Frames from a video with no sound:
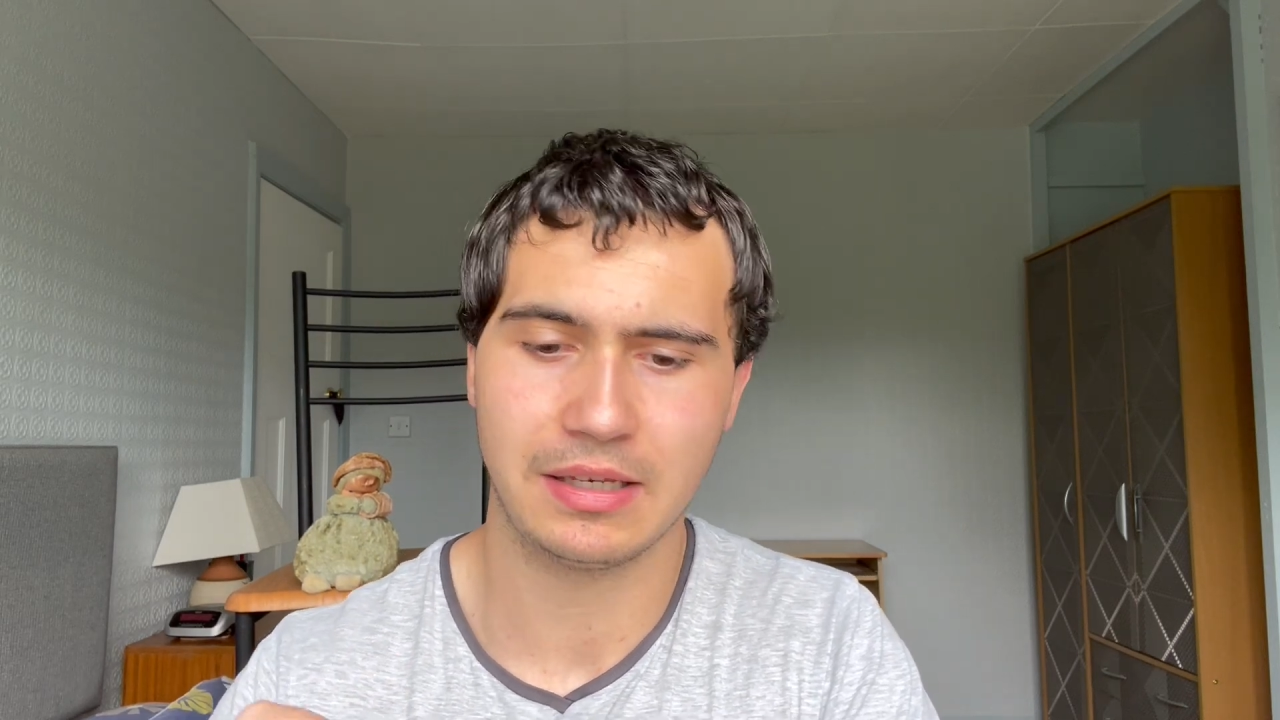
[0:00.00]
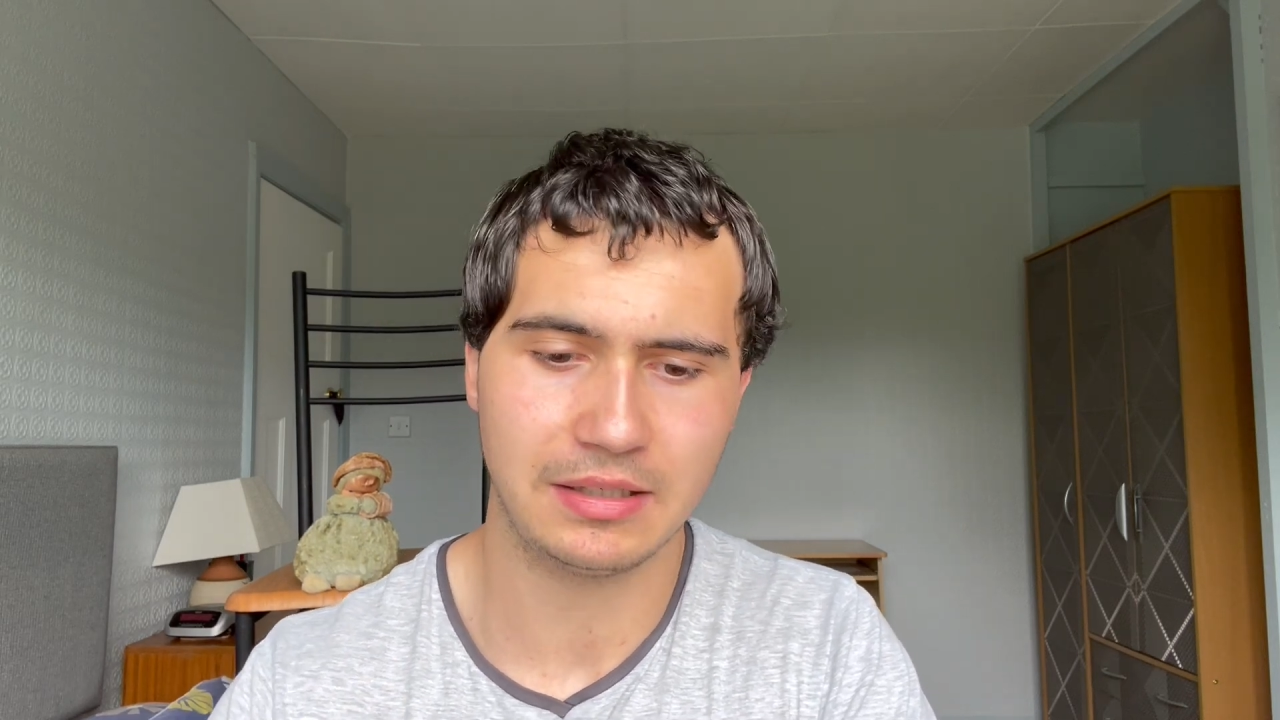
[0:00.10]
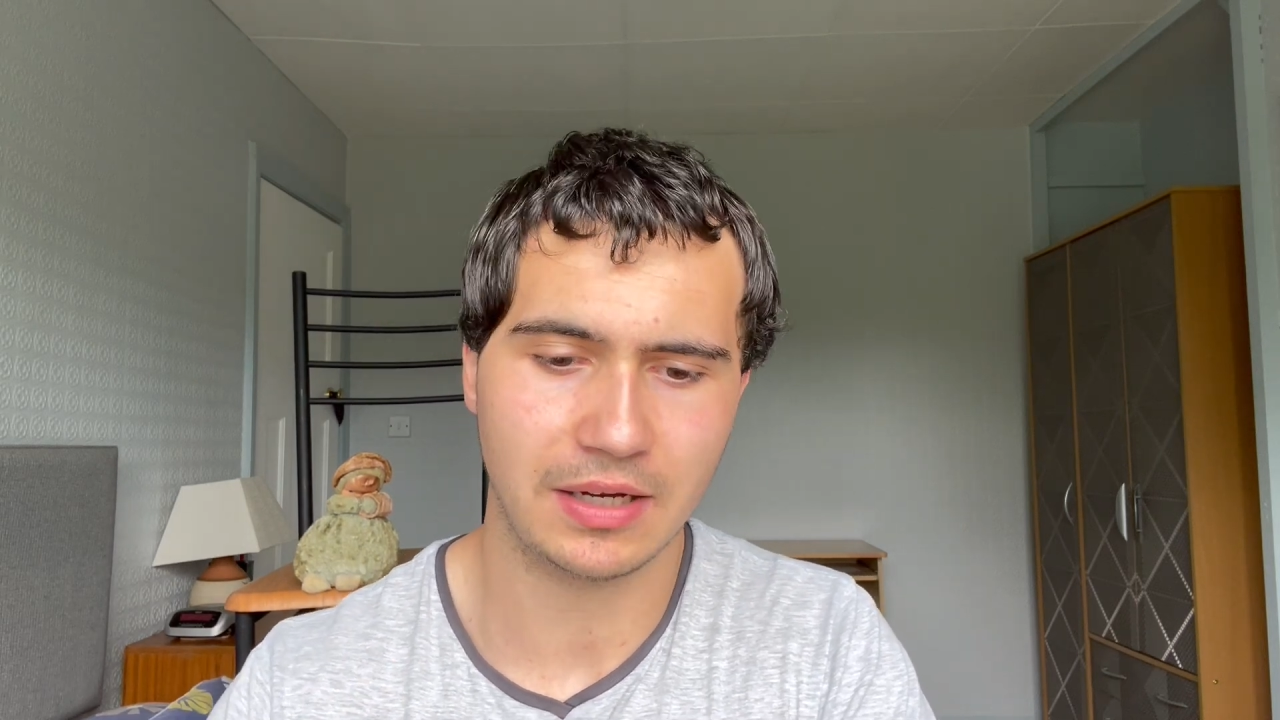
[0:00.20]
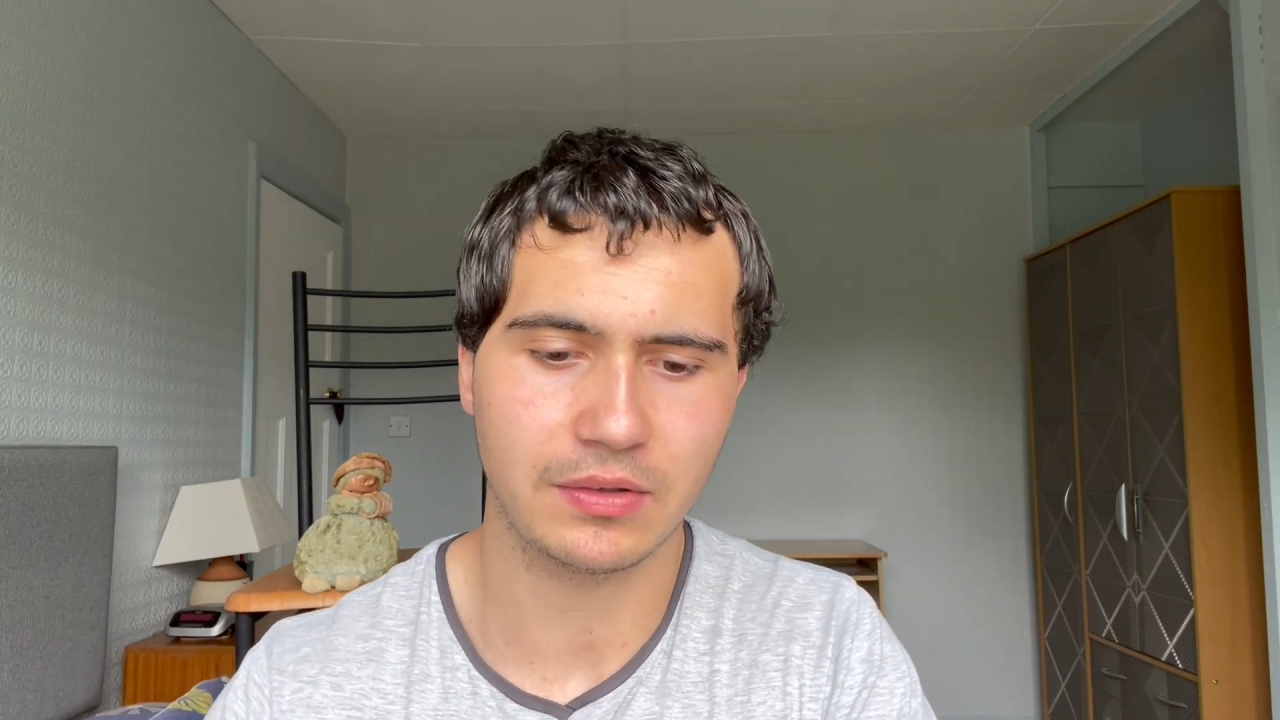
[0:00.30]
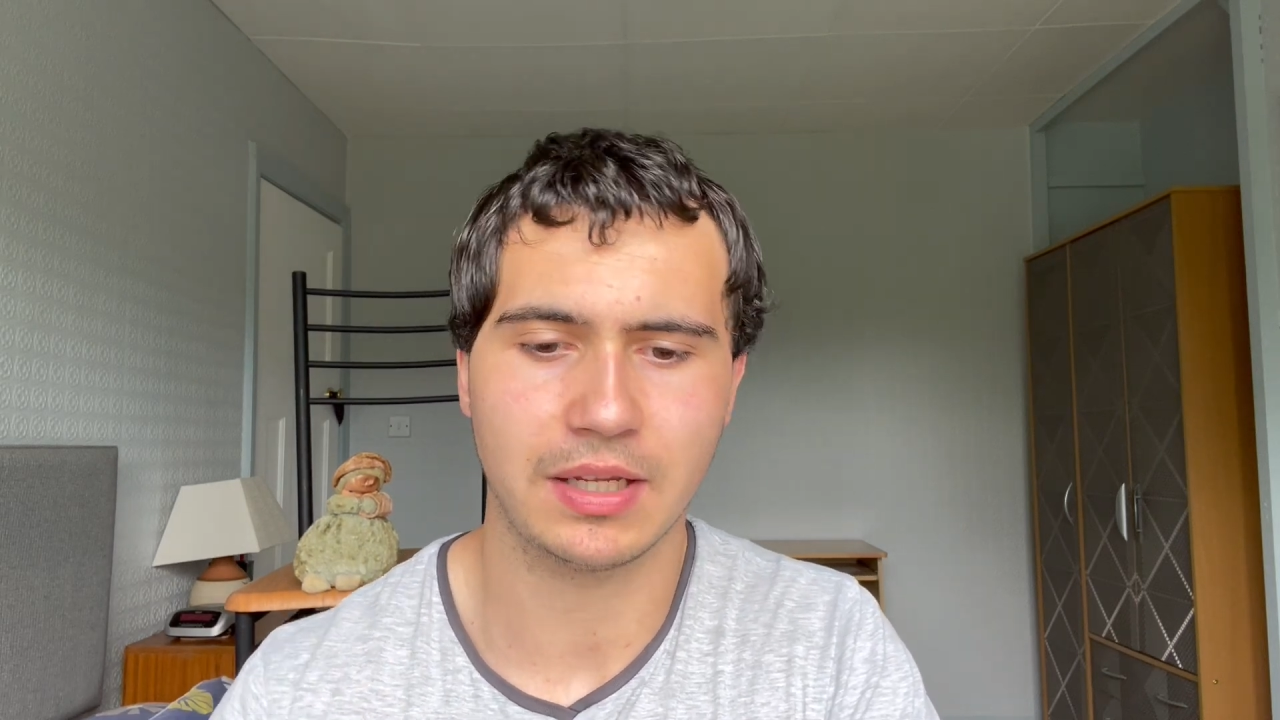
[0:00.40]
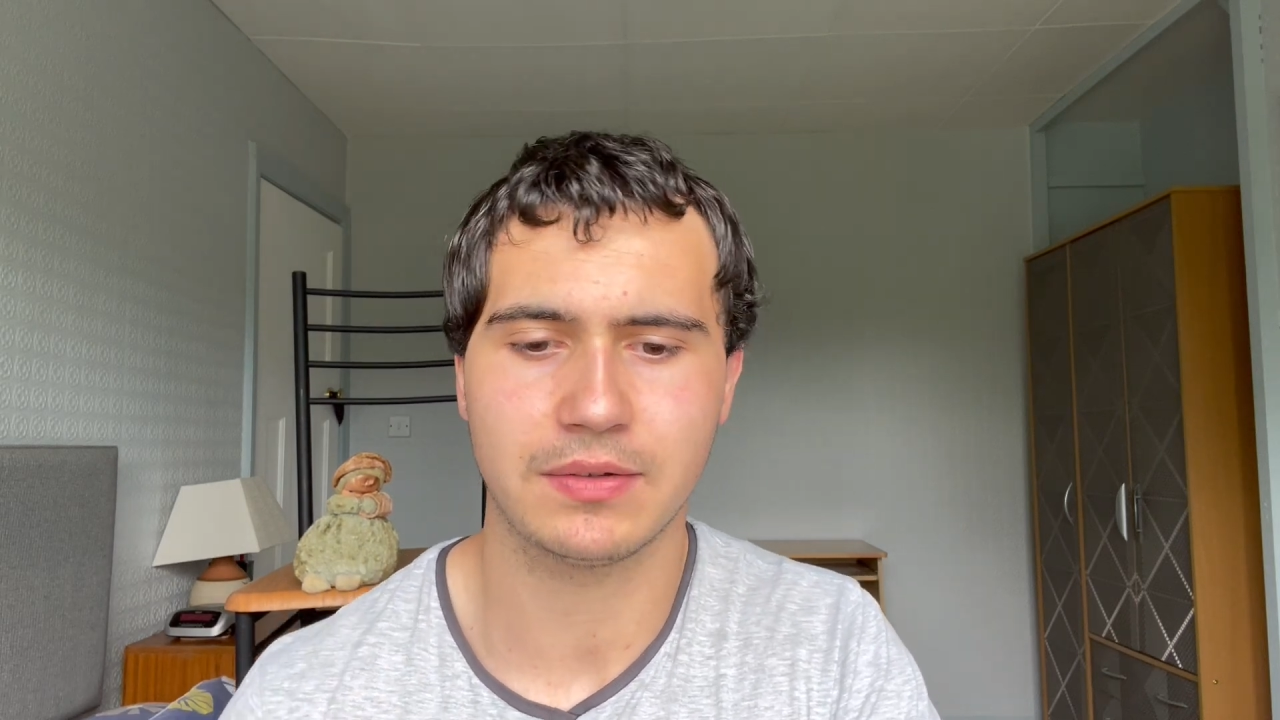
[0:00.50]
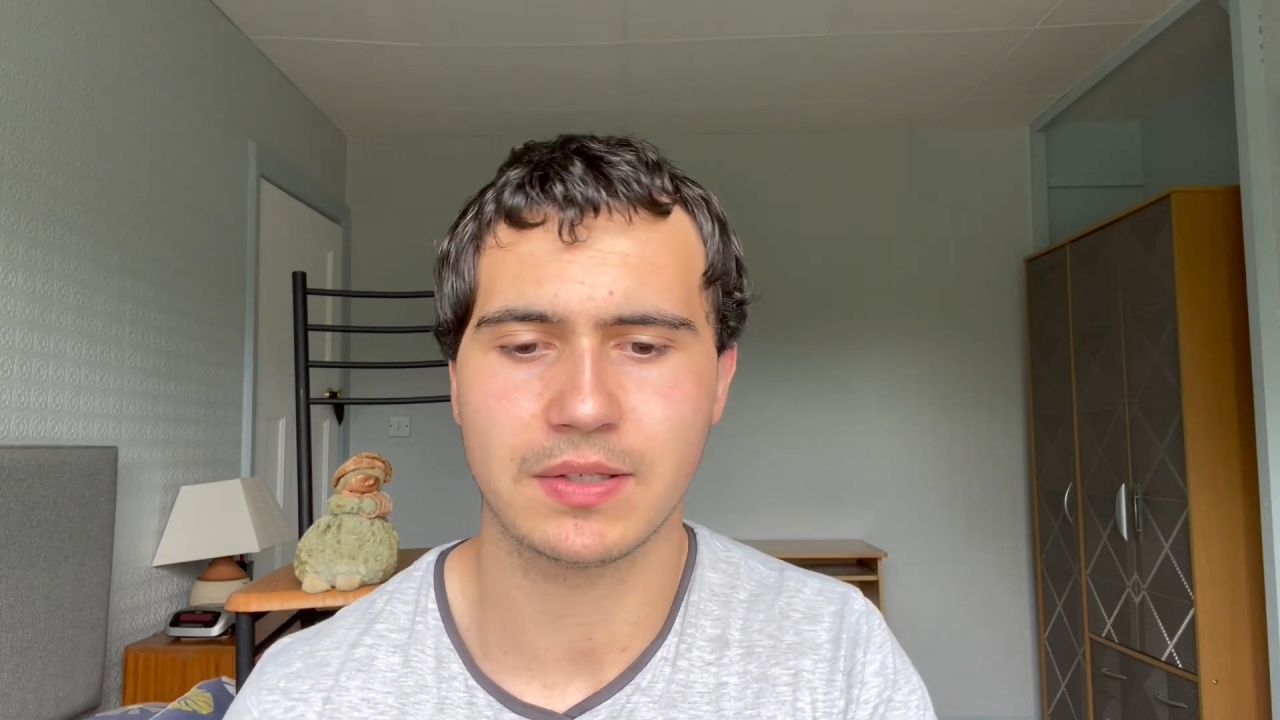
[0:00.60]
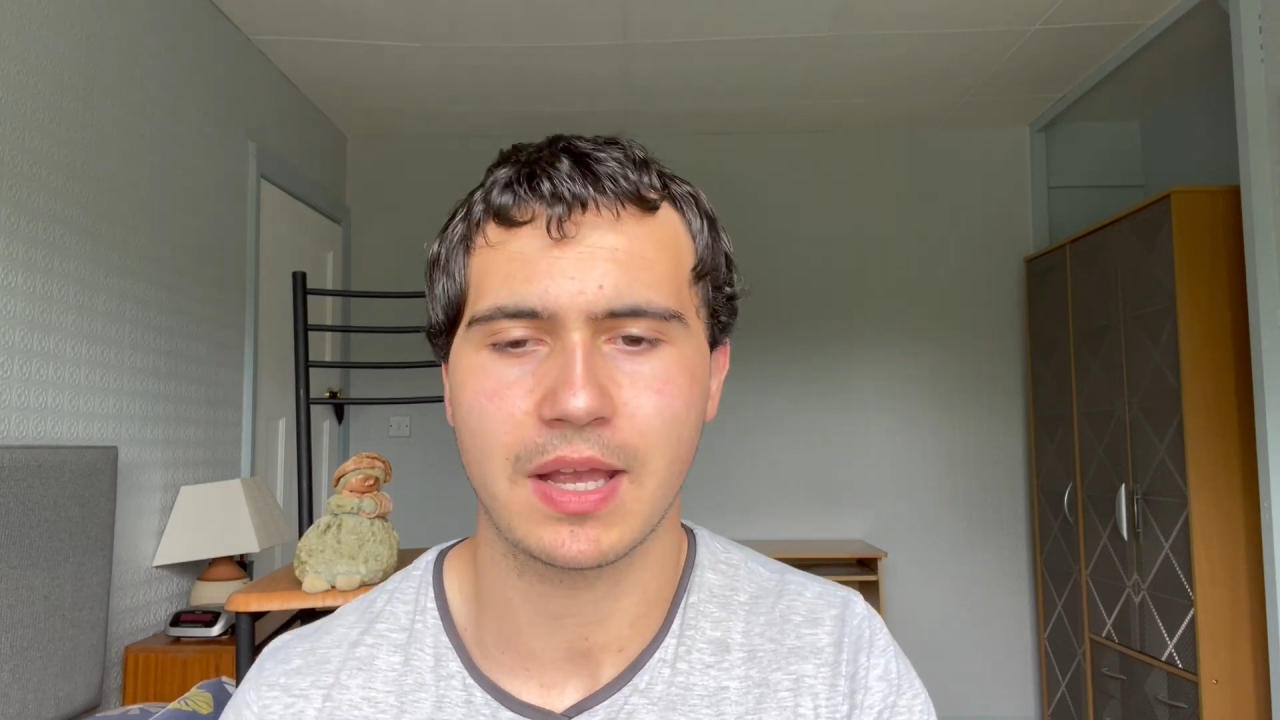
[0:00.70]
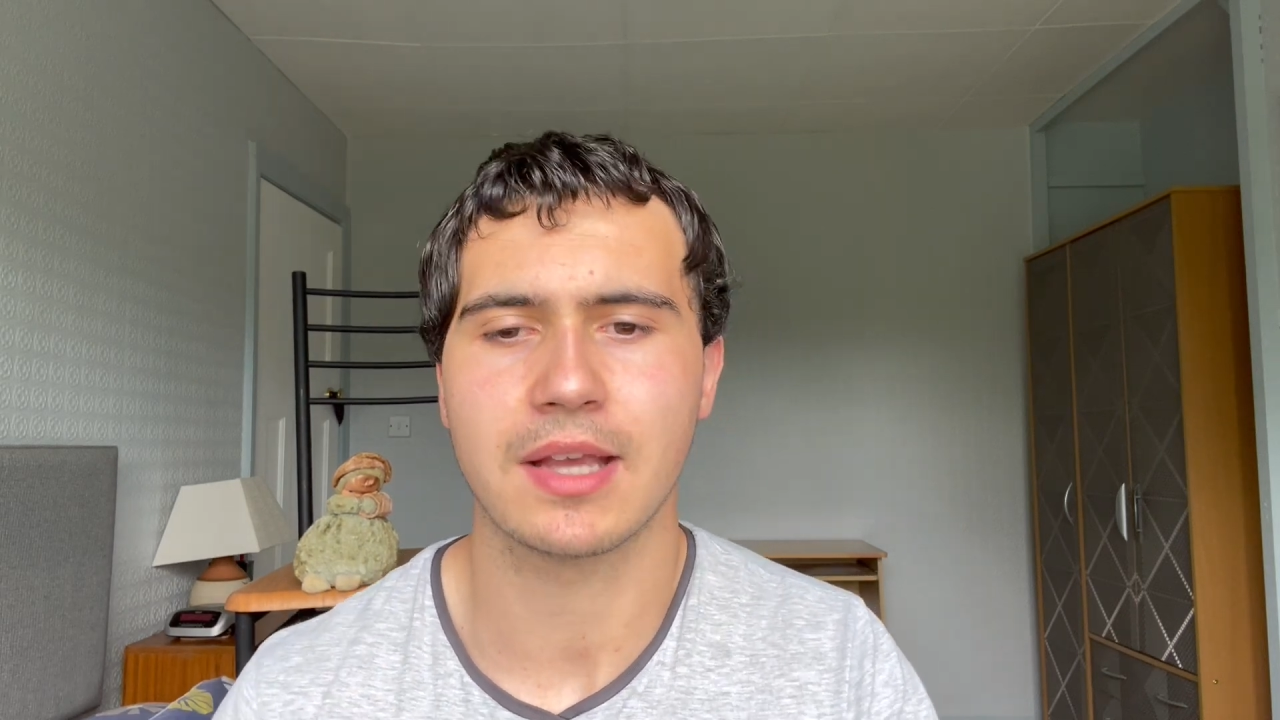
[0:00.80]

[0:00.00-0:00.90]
definitely have to